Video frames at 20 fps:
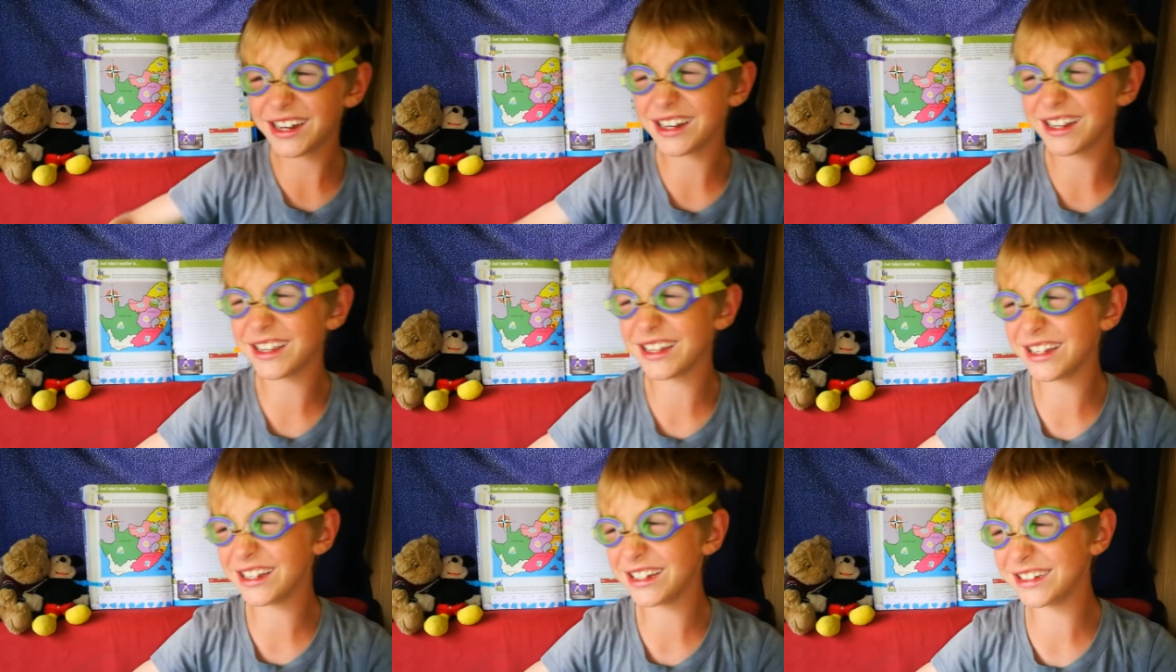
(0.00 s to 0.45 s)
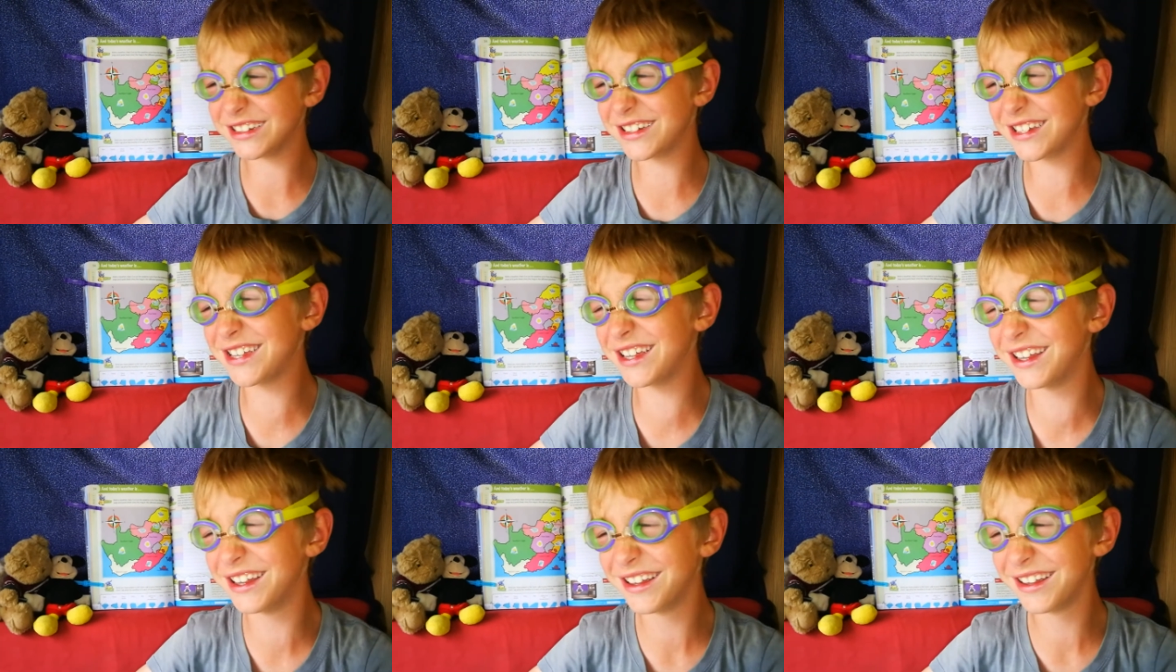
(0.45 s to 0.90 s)
is
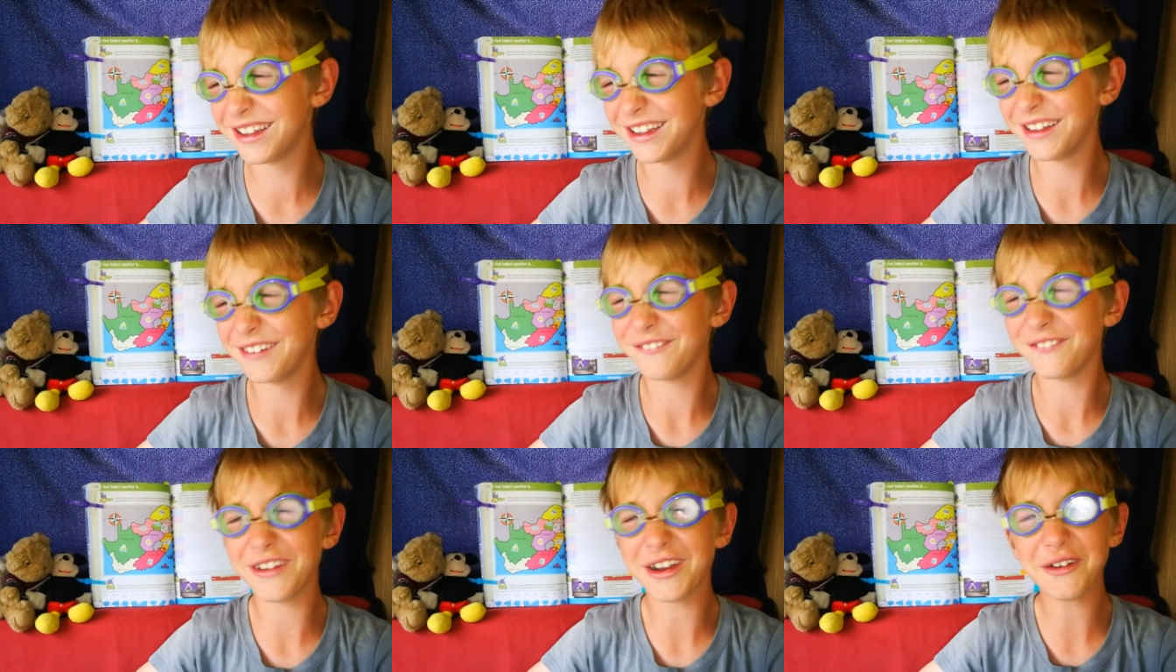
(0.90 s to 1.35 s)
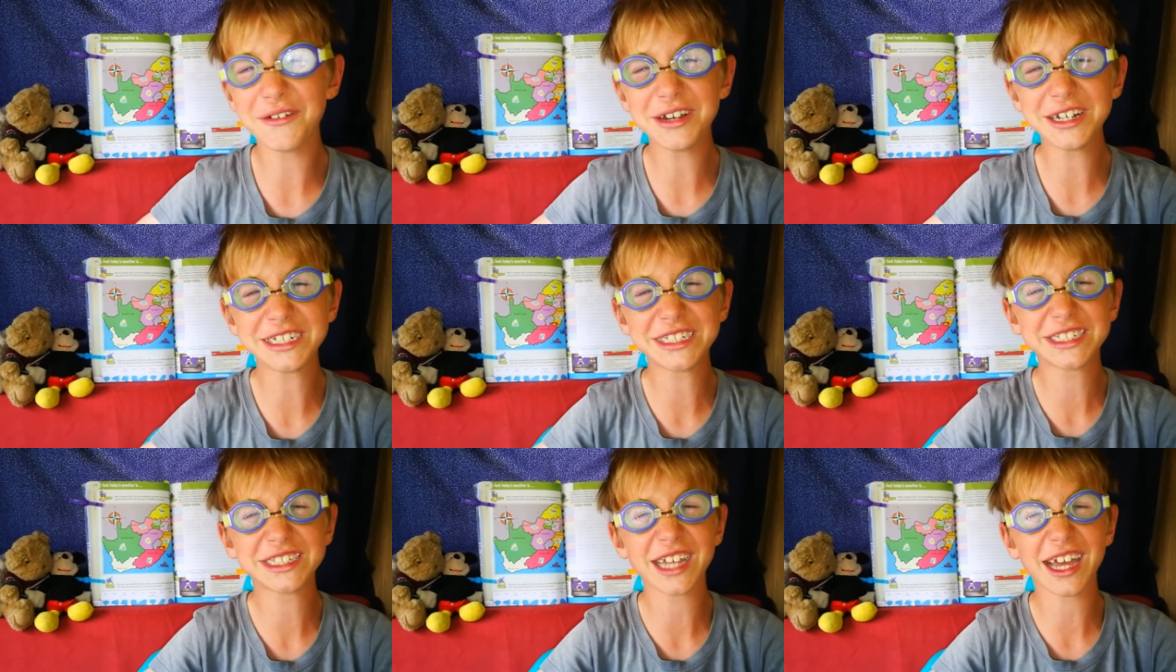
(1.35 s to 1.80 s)
very
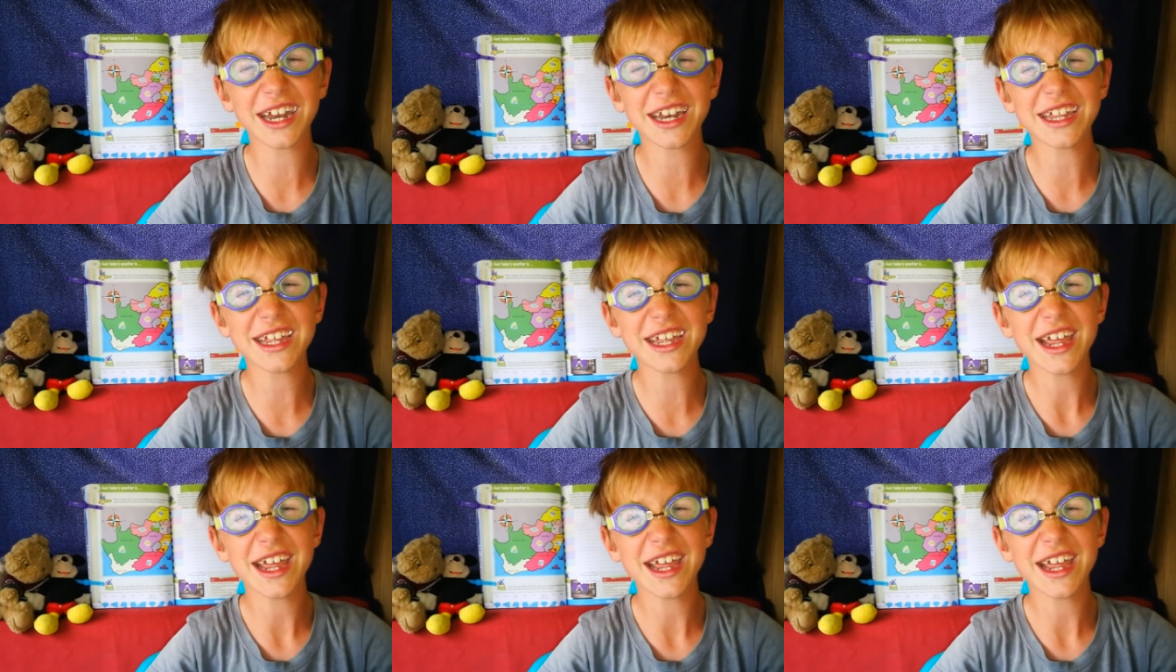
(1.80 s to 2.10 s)
sunny